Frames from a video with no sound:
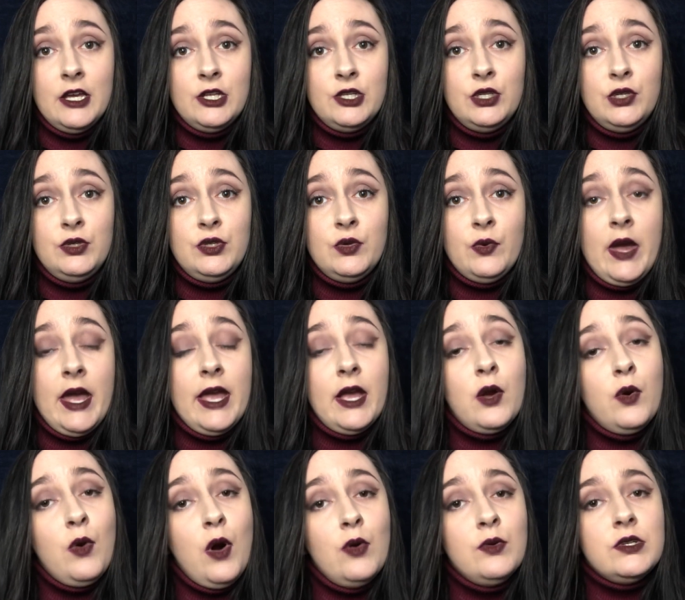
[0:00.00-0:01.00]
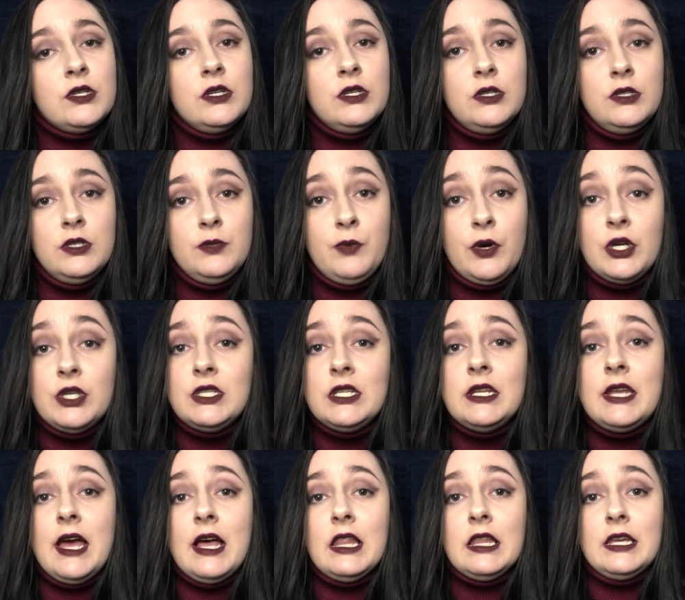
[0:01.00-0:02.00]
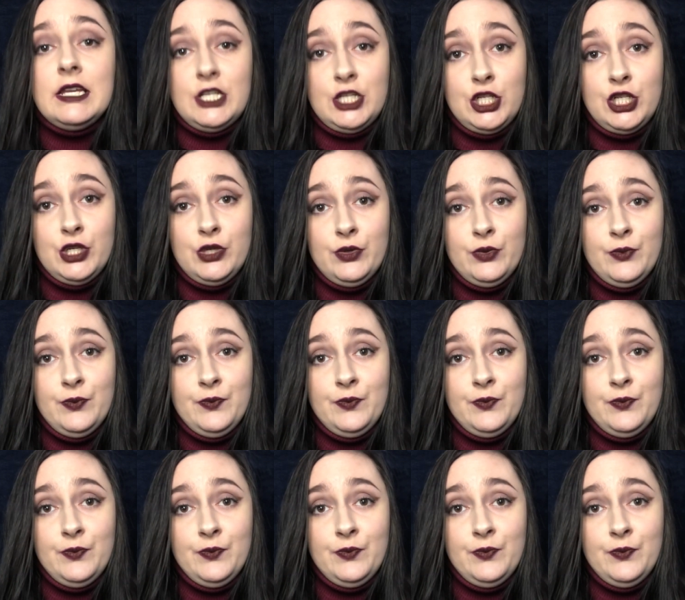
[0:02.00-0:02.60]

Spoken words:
due to a, quote, personnel issue.